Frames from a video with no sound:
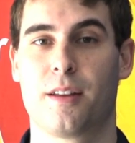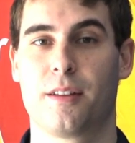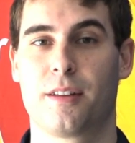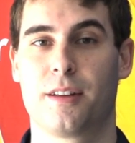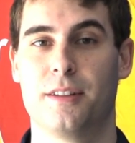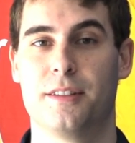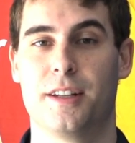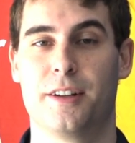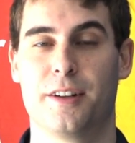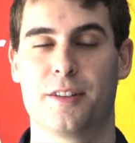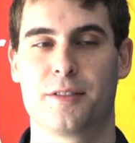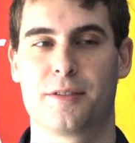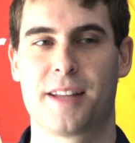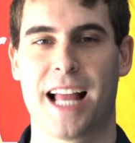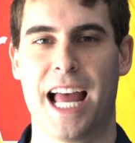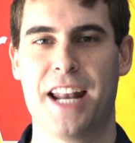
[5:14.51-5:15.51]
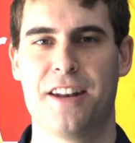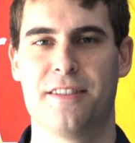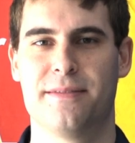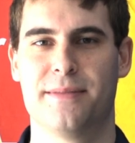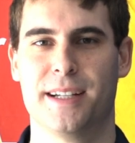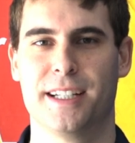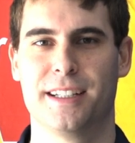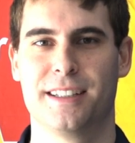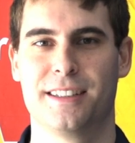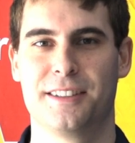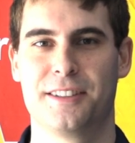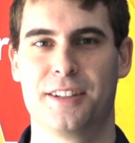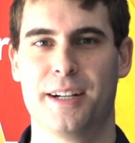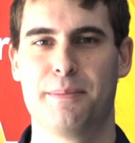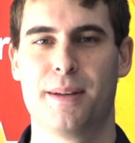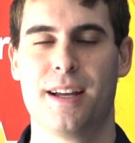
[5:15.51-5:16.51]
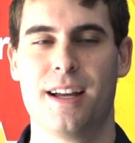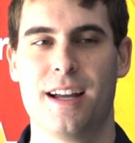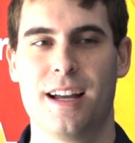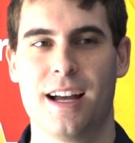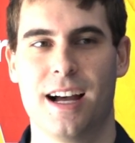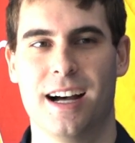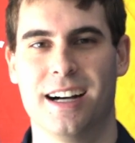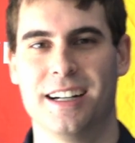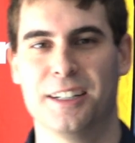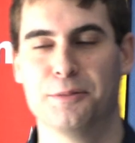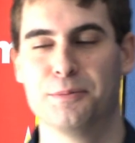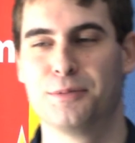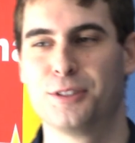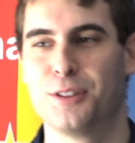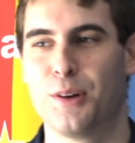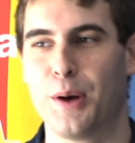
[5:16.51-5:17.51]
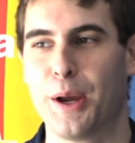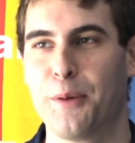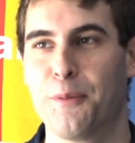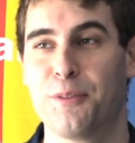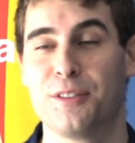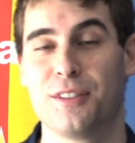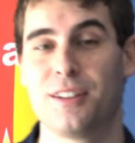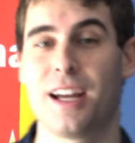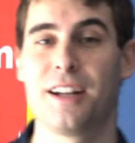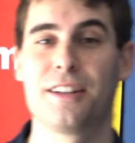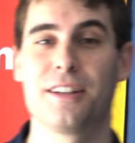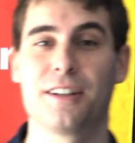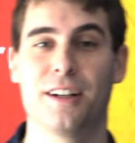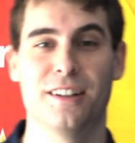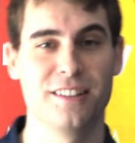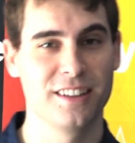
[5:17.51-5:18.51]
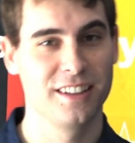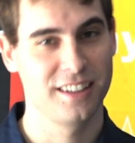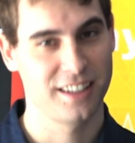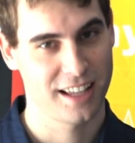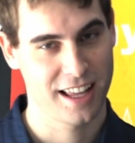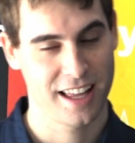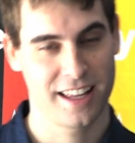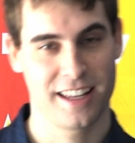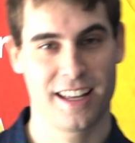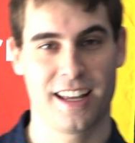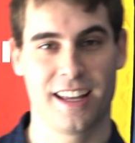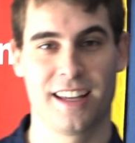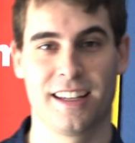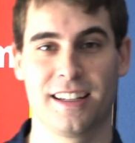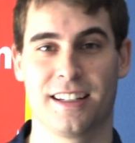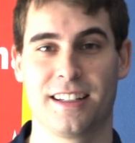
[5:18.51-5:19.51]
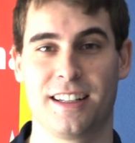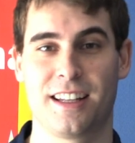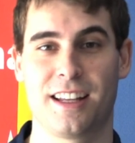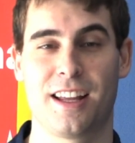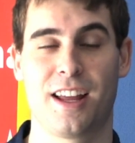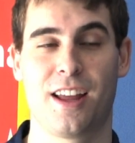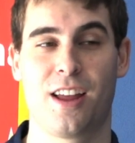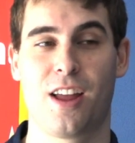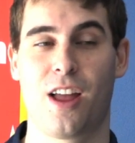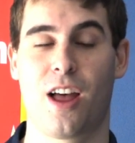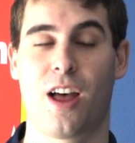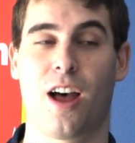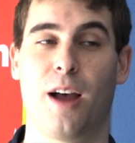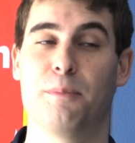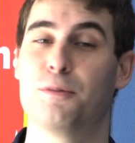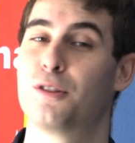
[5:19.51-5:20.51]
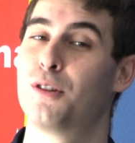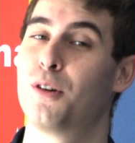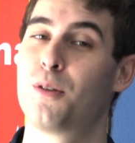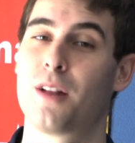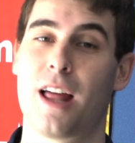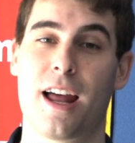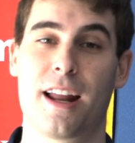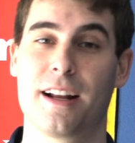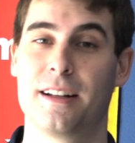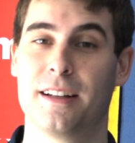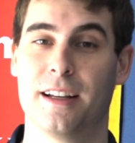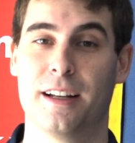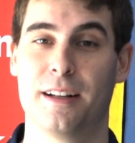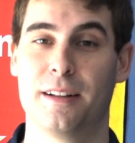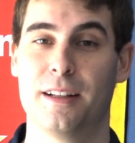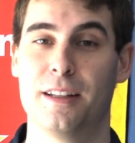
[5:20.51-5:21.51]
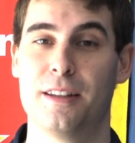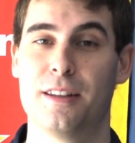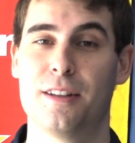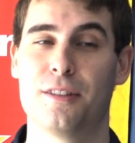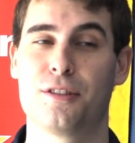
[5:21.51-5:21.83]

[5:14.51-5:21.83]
considering it was the end of my trip. So I decided to go, and I'm so glad I did. The